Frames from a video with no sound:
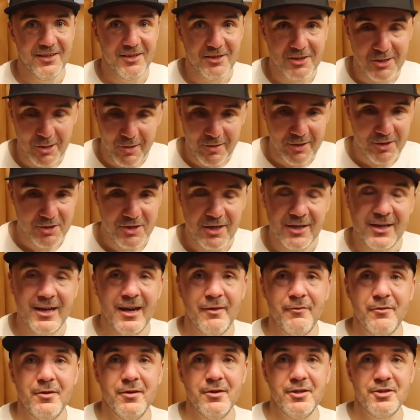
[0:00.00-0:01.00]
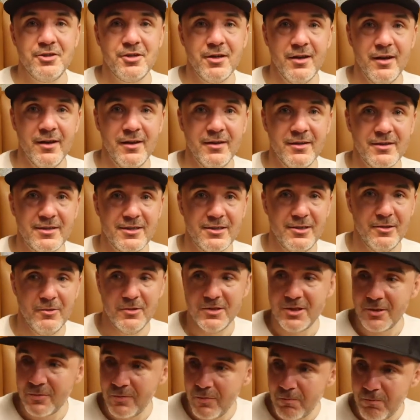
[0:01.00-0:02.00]
so that she could have another chance
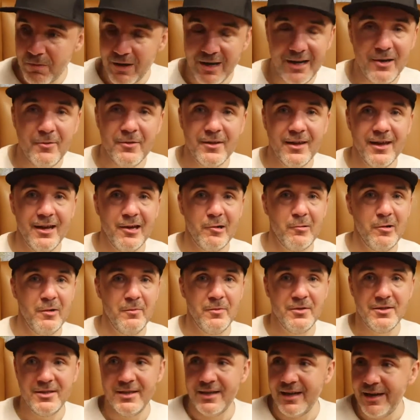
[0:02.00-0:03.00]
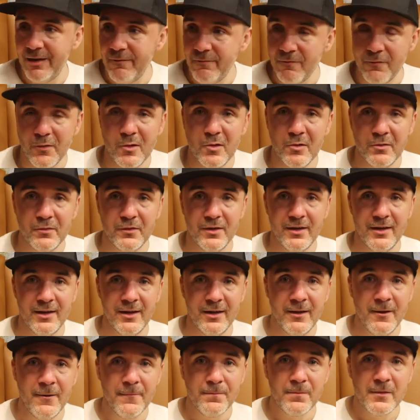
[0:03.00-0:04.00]
to play with that equipment, to get involved in
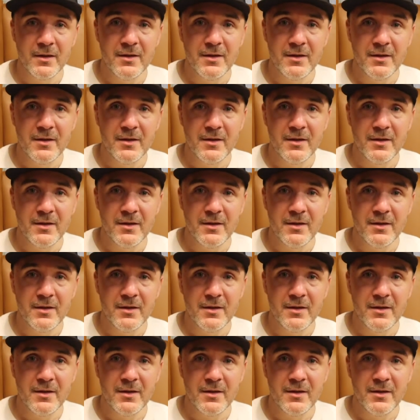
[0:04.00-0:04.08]
it.